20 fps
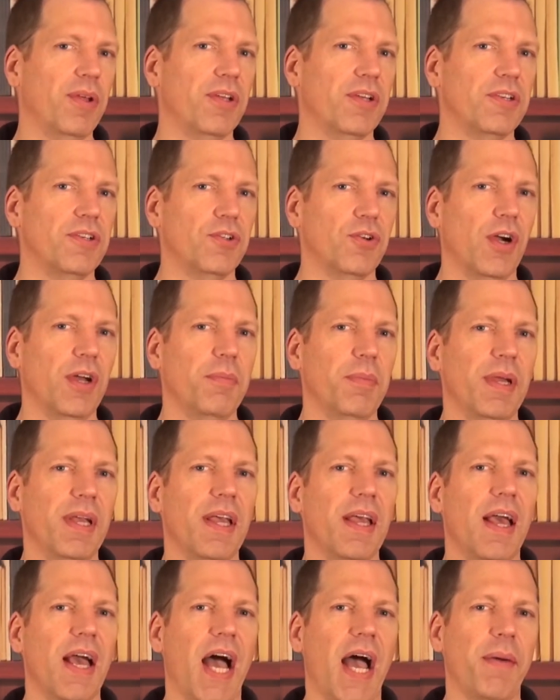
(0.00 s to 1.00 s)
you can join me.
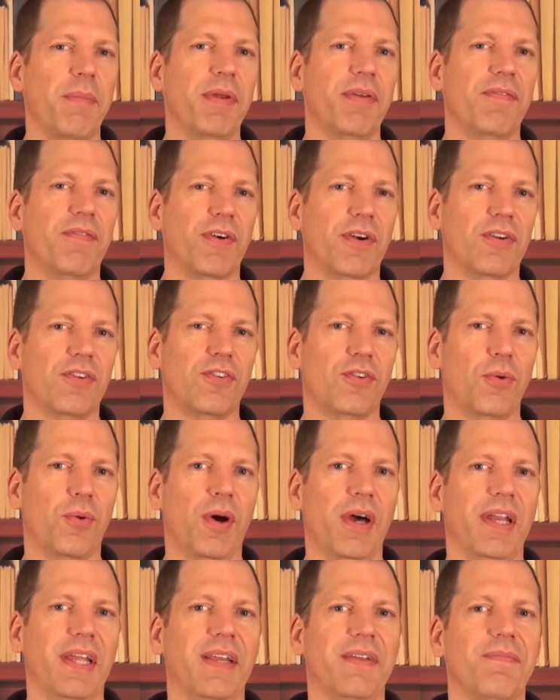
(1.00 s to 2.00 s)
I'm in verse
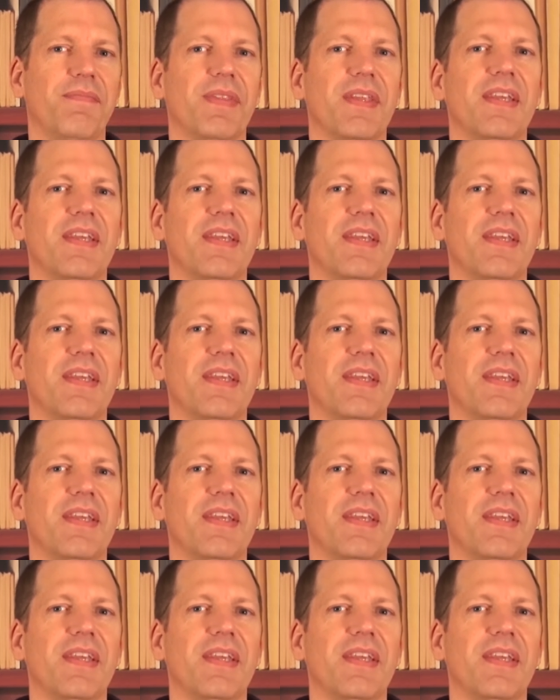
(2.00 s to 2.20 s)
twenty.